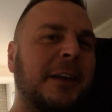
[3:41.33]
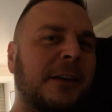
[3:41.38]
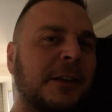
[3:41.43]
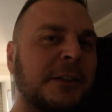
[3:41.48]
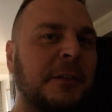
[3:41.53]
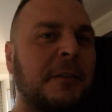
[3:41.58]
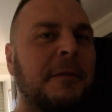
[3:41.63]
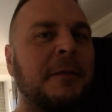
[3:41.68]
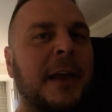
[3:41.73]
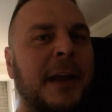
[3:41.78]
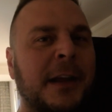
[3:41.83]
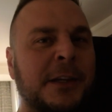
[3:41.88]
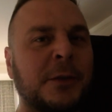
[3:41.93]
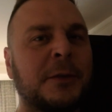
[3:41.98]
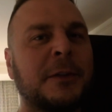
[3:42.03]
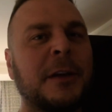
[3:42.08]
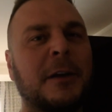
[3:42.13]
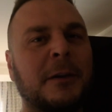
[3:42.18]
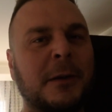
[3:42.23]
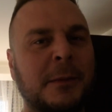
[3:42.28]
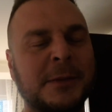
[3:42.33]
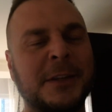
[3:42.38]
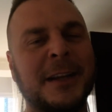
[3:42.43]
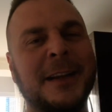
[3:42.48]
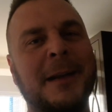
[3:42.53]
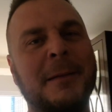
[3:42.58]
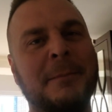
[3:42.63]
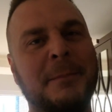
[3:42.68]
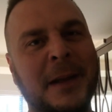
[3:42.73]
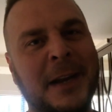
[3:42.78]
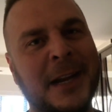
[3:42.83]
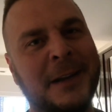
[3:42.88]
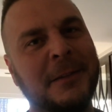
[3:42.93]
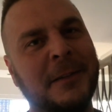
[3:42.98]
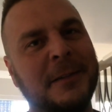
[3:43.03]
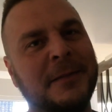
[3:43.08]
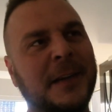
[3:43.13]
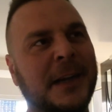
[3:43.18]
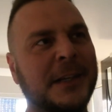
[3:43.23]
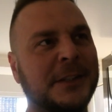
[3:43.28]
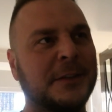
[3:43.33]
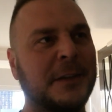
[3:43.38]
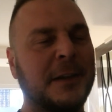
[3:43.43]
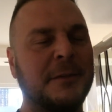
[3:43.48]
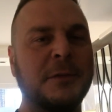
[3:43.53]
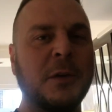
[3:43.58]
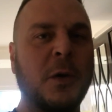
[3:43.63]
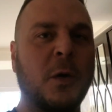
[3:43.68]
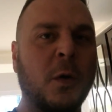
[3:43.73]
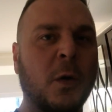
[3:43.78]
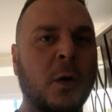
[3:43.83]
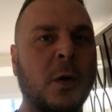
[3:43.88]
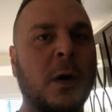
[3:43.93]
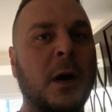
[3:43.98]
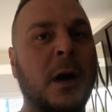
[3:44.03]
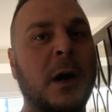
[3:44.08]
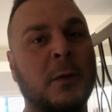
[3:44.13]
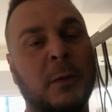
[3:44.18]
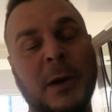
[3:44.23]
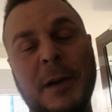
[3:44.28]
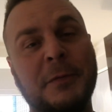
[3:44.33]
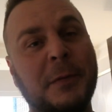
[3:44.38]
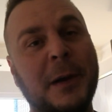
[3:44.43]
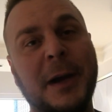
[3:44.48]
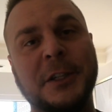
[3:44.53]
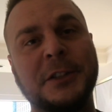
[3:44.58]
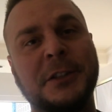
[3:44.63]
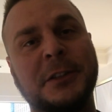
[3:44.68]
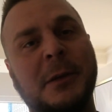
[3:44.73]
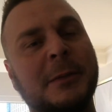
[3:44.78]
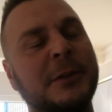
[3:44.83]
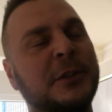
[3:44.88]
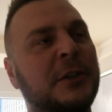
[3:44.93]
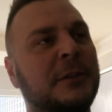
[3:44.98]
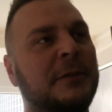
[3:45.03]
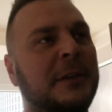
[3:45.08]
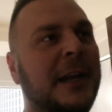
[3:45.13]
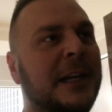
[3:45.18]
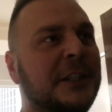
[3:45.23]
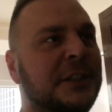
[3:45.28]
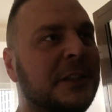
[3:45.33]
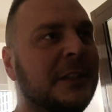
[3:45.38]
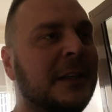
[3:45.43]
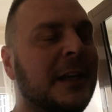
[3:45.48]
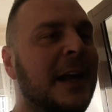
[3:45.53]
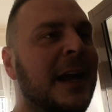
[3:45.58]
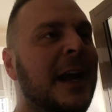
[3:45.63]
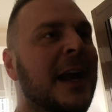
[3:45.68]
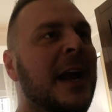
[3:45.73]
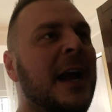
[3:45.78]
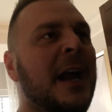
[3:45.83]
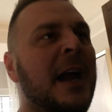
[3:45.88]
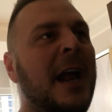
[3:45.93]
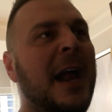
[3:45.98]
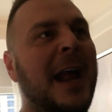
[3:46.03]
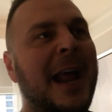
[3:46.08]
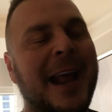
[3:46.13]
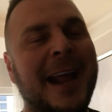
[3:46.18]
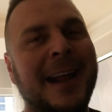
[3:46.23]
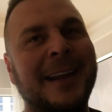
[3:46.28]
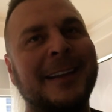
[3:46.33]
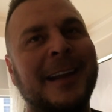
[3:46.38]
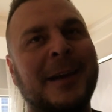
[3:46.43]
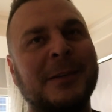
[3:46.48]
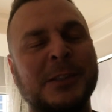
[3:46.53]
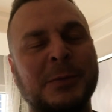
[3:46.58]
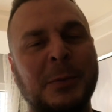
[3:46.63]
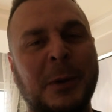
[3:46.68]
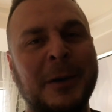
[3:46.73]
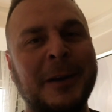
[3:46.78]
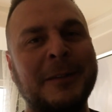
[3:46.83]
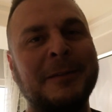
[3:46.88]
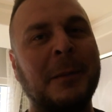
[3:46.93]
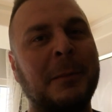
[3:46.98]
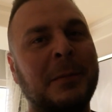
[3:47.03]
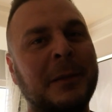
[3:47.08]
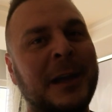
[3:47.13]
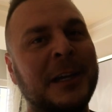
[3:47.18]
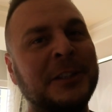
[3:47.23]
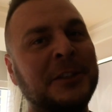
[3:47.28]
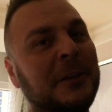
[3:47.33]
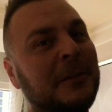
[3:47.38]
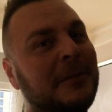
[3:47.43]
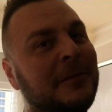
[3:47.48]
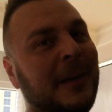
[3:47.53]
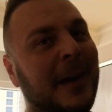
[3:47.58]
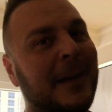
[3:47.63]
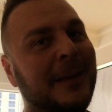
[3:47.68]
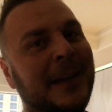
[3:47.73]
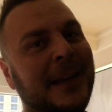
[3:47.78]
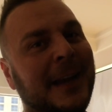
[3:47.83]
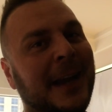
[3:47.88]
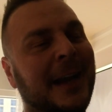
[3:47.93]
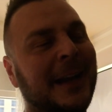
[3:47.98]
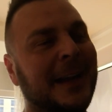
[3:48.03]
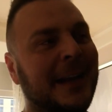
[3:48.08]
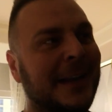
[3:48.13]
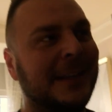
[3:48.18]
years, Vegas hotel rooms get a bit of a facelift or a refresh, a rejuvenation. And I was wondering if the Bellagio finally got